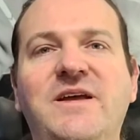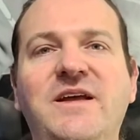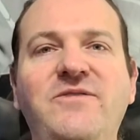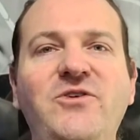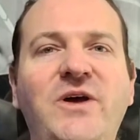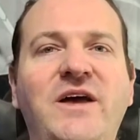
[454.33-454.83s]

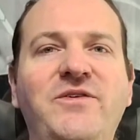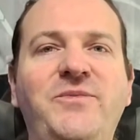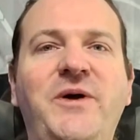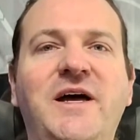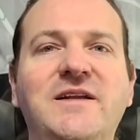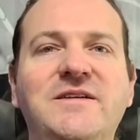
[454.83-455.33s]
if you have a
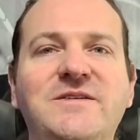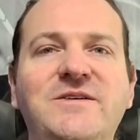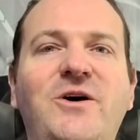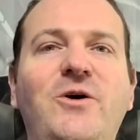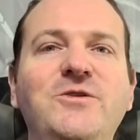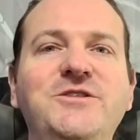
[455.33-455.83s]
pet,
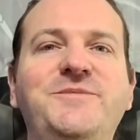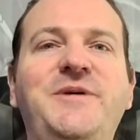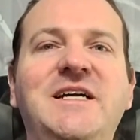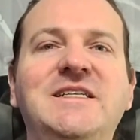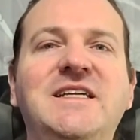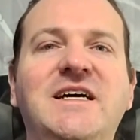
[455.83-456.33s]
hold your
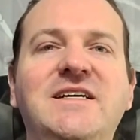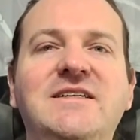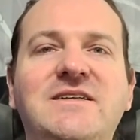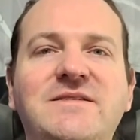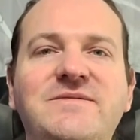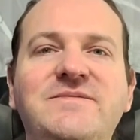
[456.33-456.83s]
pet
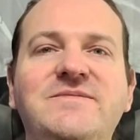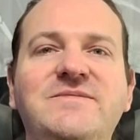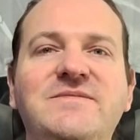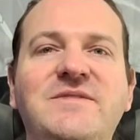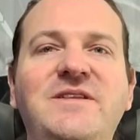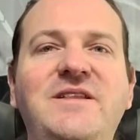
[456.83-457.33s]
tight.
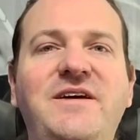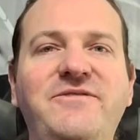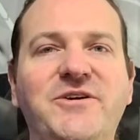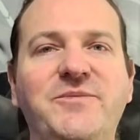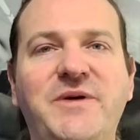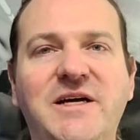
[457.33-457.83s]
Love
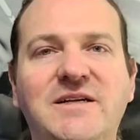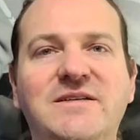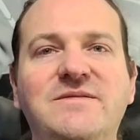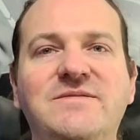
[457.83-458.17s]
your pet.